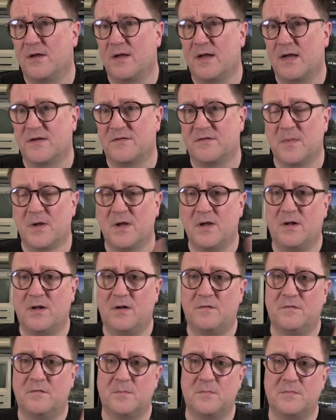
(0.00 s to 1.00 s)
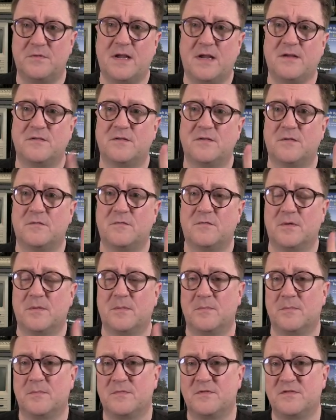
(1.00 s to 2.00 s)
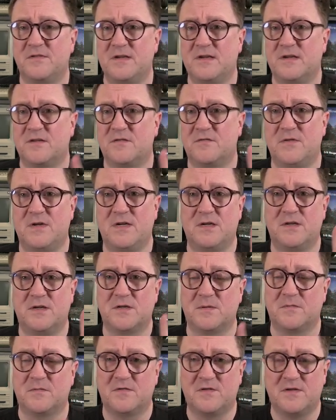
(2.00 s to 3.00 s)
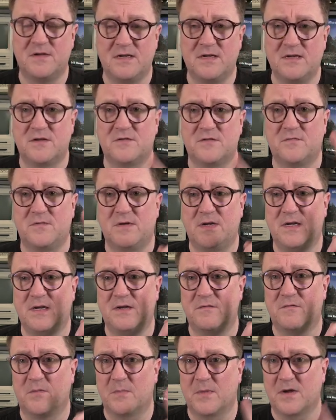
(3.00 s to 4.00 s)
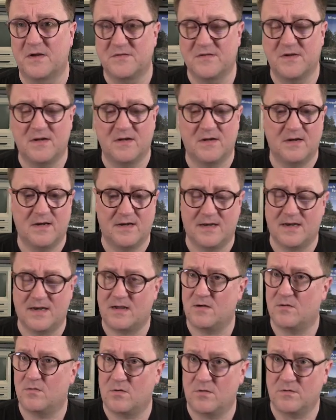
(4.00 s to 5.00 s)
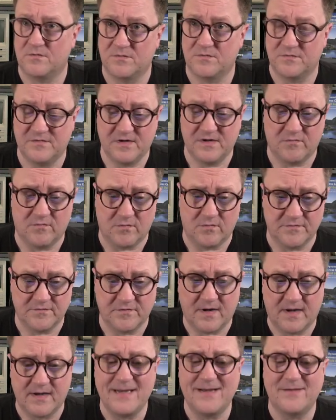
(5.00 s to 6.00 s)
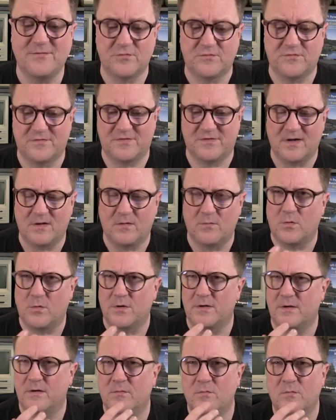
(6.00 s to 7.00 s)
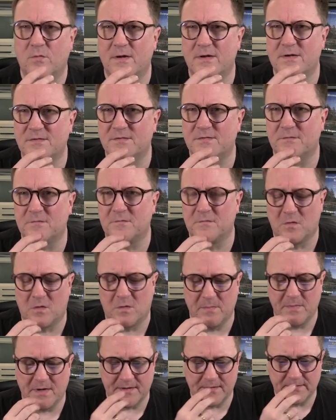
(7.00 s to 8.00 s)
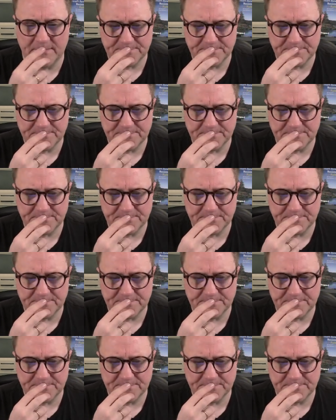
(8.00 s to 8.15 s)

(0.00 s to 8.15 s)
XML, from JSON, from CSV, from TSV, from Excel, and now also SQL. So I need to tell what is the format.